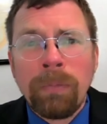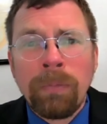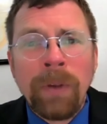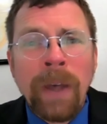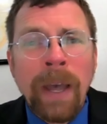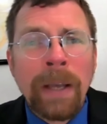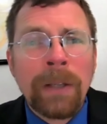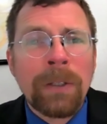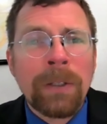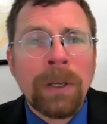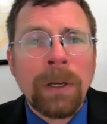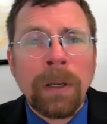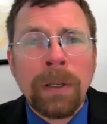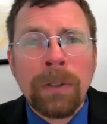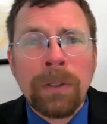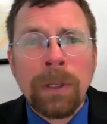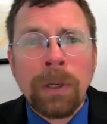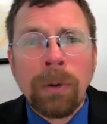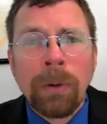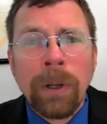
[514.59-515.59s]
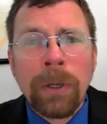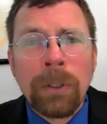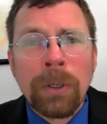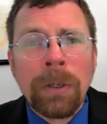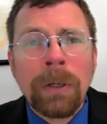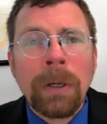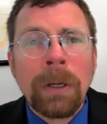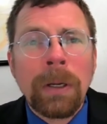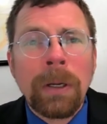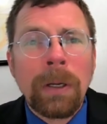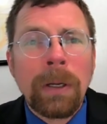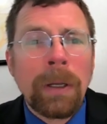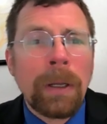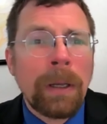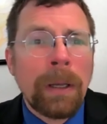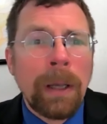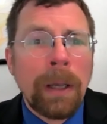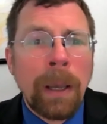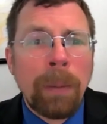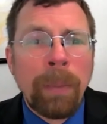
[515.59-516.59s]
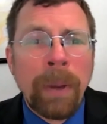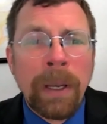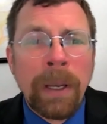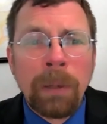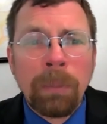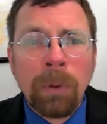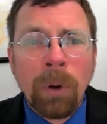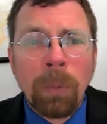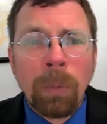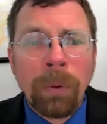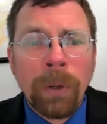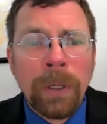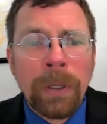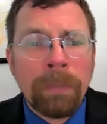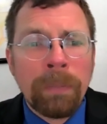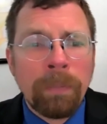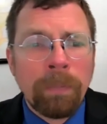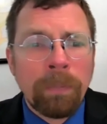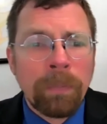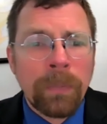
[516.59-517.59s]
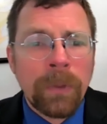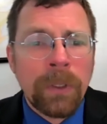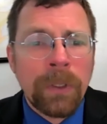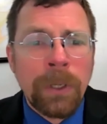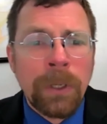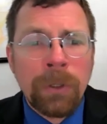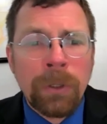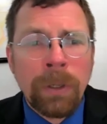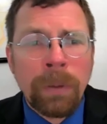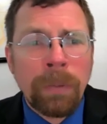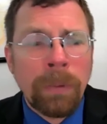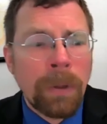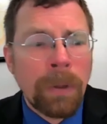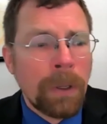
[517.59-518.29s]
facts into consideration and make an appropriate decision.